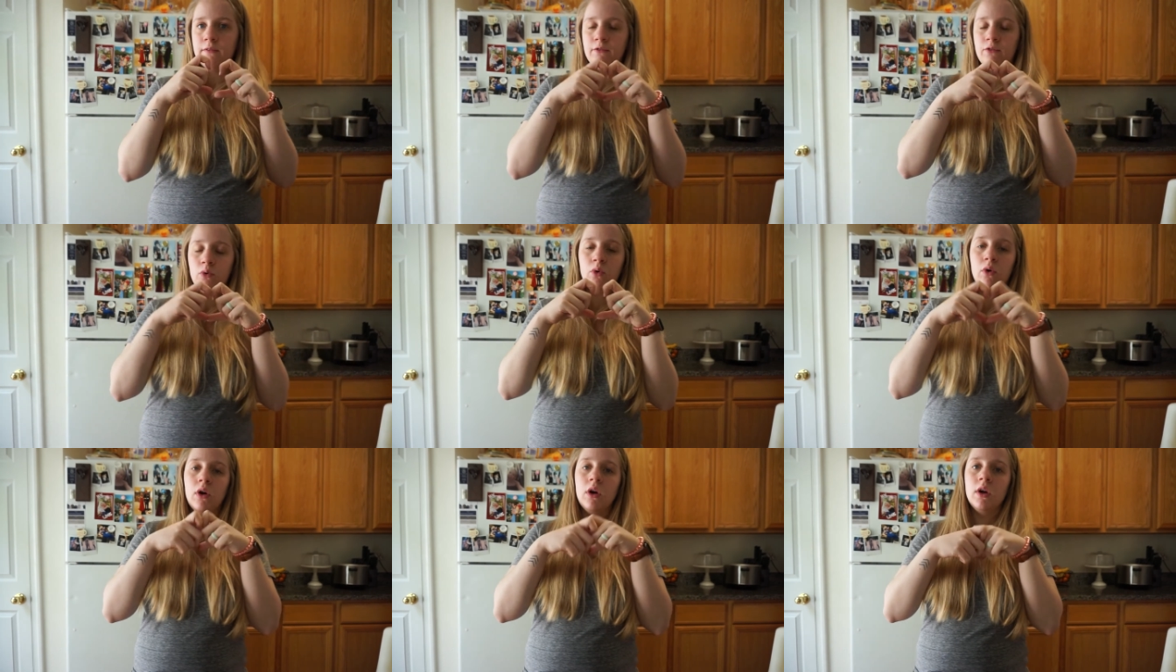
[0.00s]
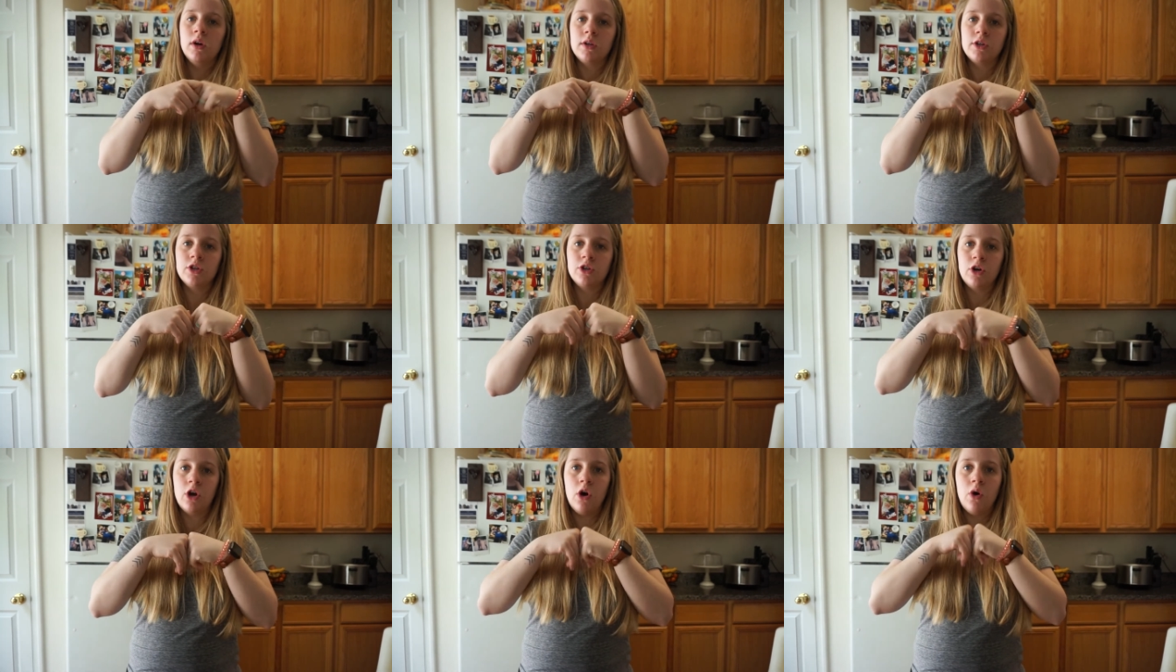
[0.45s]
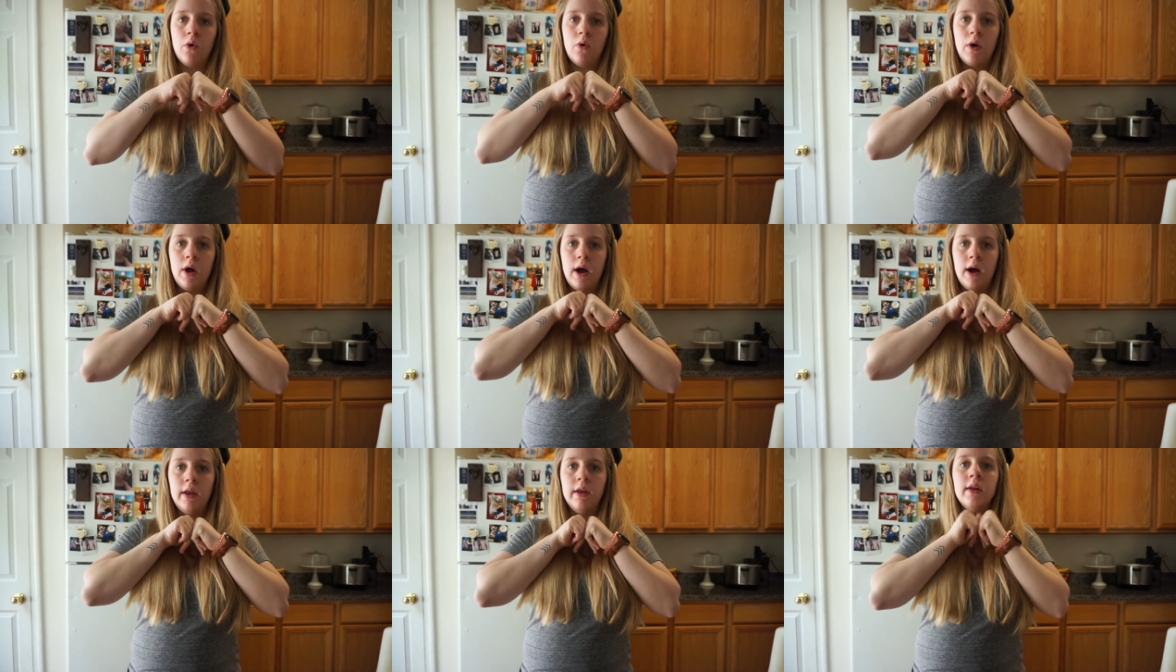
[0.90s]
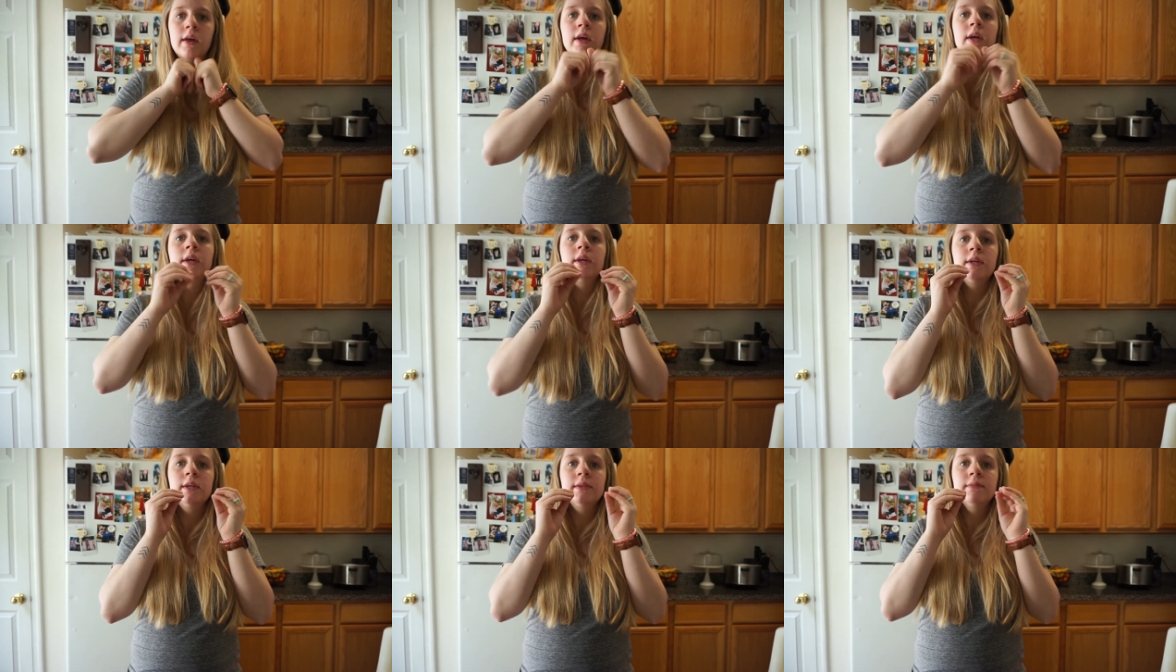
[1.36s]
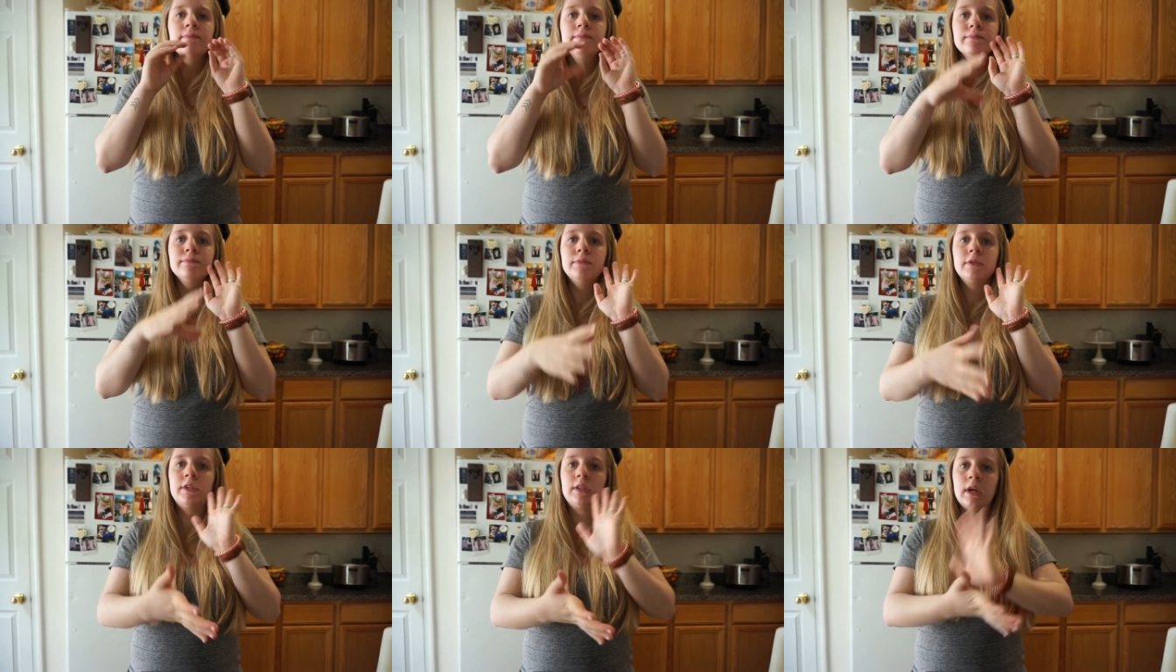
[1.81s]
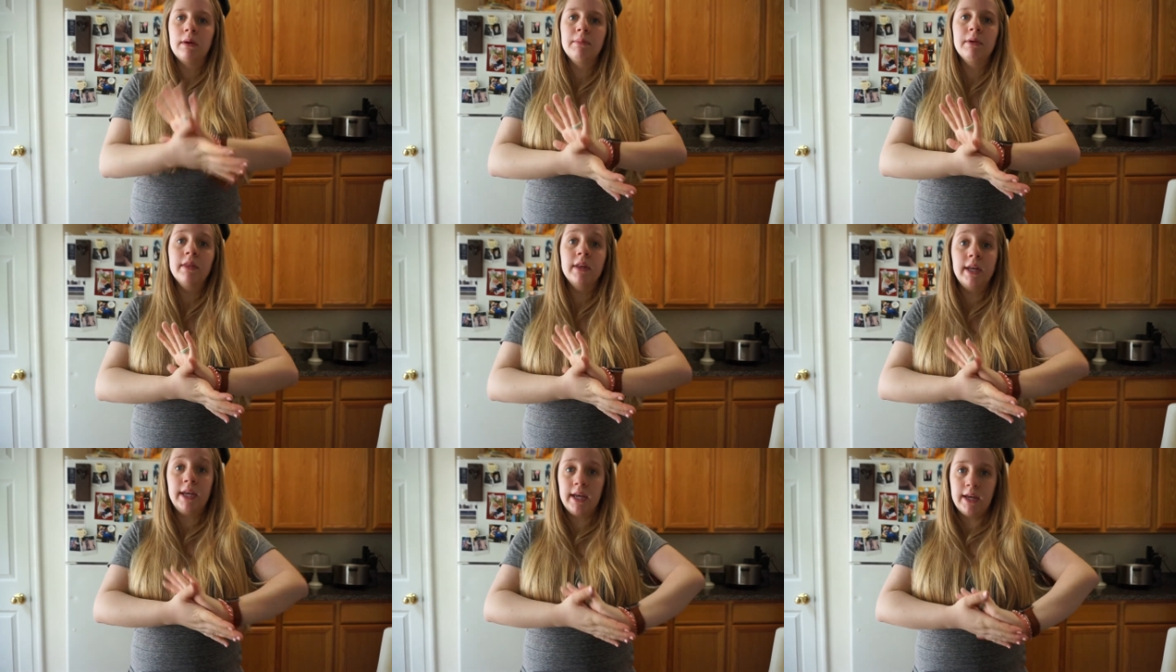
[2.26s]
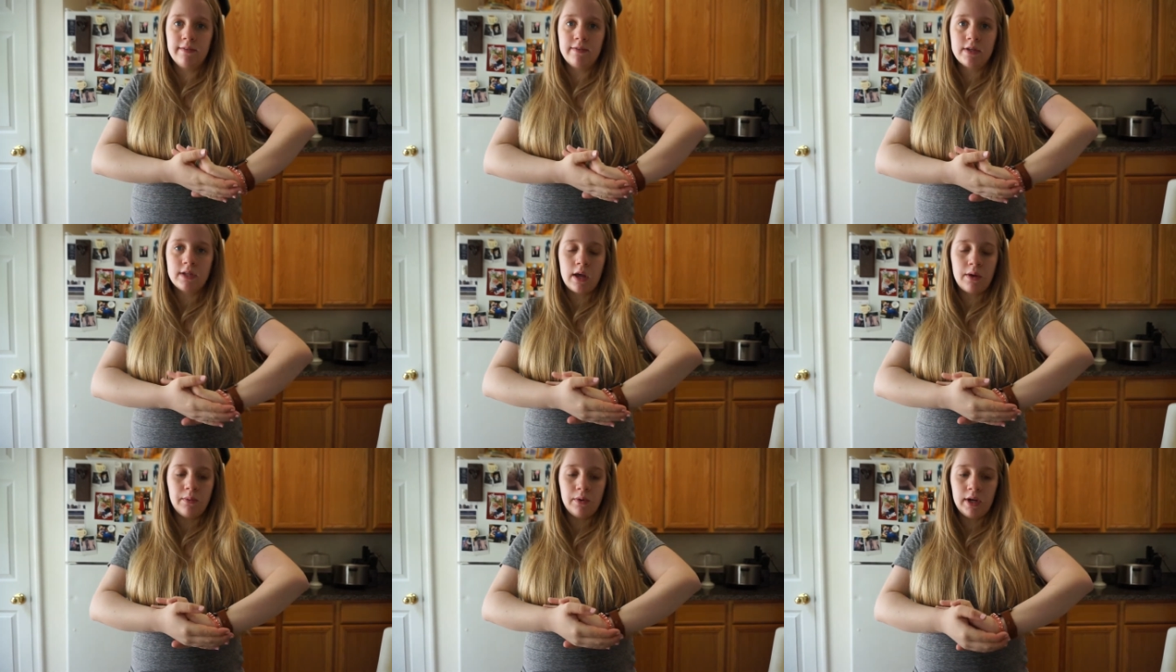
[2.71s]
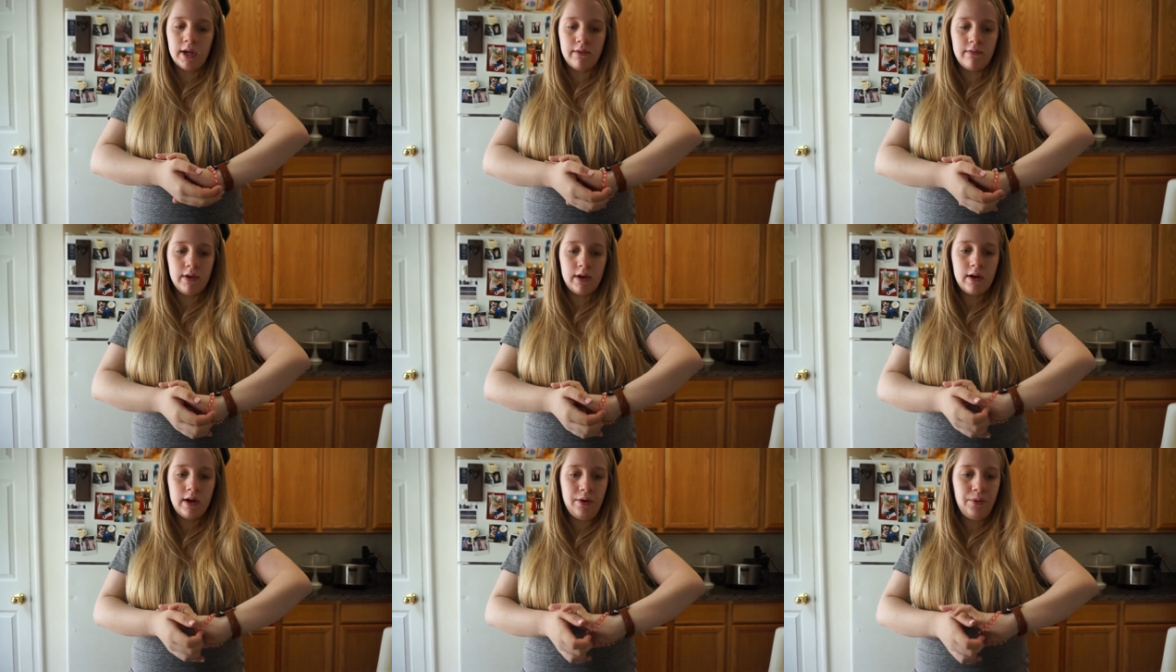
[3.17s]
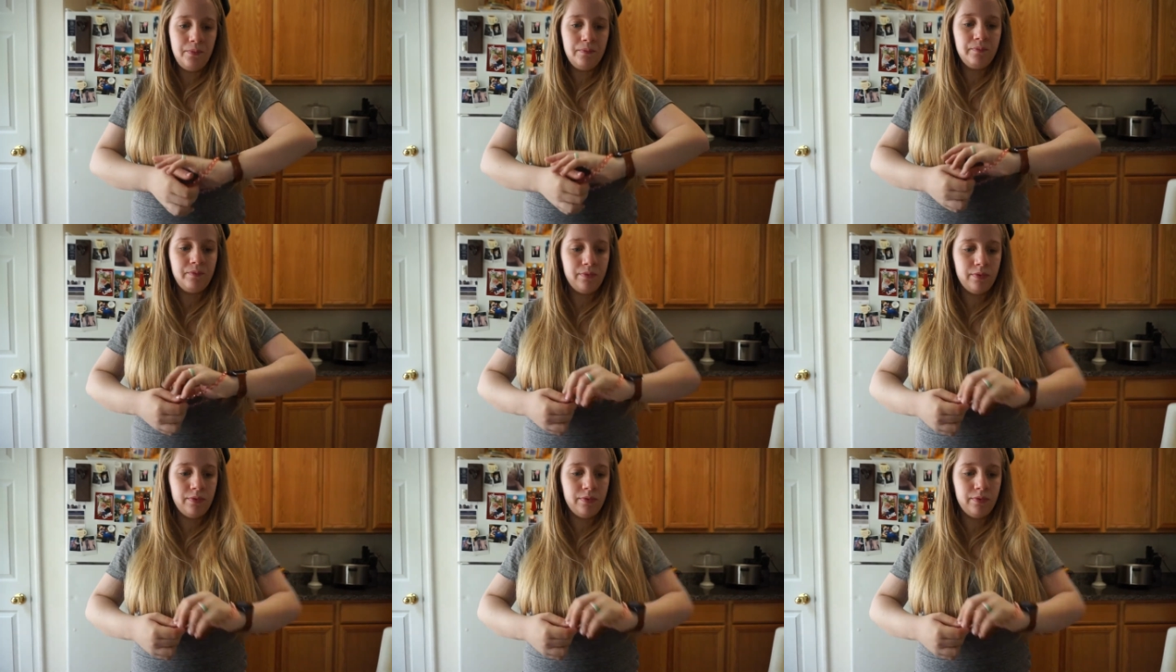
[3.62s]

for to go on some of the gifts that we're giving out